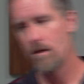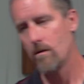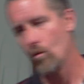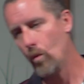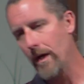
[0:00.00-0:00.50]

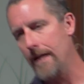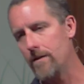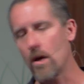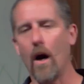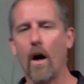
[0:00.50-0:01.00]
Weeds
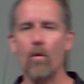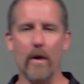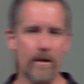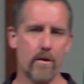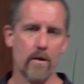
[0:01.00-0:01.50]

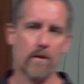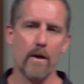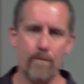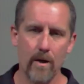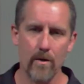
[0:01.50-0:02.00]
always
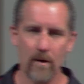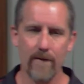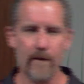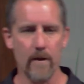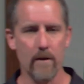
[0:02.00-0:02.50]
creep into a
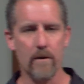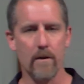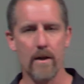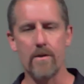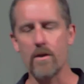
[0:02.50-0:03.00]
field.
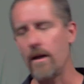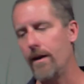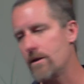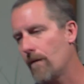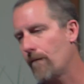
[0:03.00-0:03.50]
It's
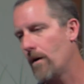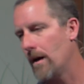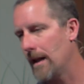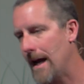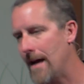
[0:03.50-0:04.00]
easy for our
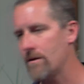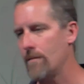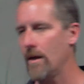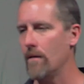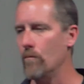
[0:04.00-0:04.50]
lives to
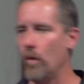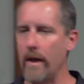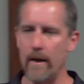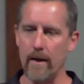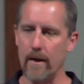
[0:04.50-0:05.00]
become
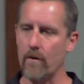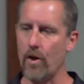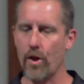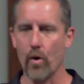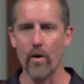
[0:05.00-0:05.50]
weedy and
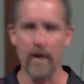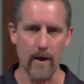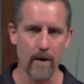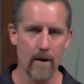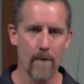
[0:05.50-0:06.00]
thorny
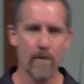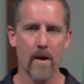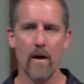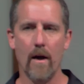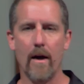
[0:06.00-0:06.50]

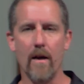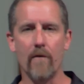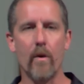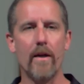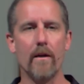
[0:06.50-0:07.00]
if
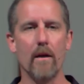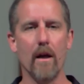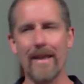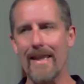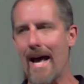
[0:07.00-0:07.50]
we
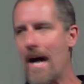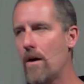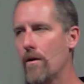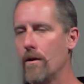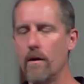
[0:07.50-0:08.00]

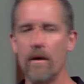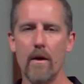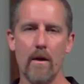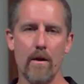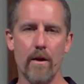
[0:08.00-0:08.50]
allow
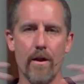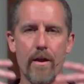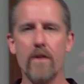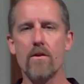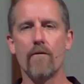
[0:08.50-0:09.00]
the
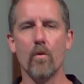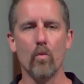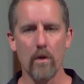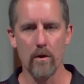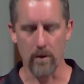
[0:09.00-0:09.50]
things of the
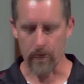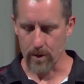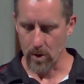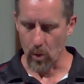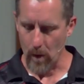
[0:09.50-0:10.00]
world
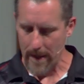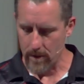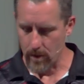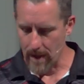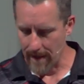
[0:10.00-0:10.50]
to weigh
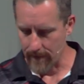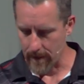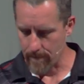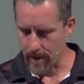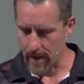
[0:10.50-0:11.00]
too heavily
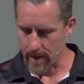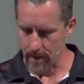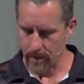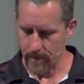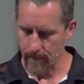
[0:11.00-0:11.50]
upon
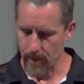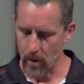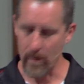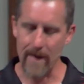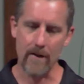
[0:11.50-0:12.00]
us.
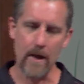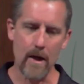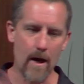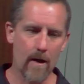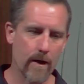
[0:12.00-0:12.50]
We have to
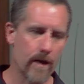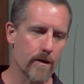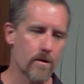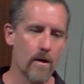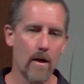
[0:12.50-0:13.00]
guard against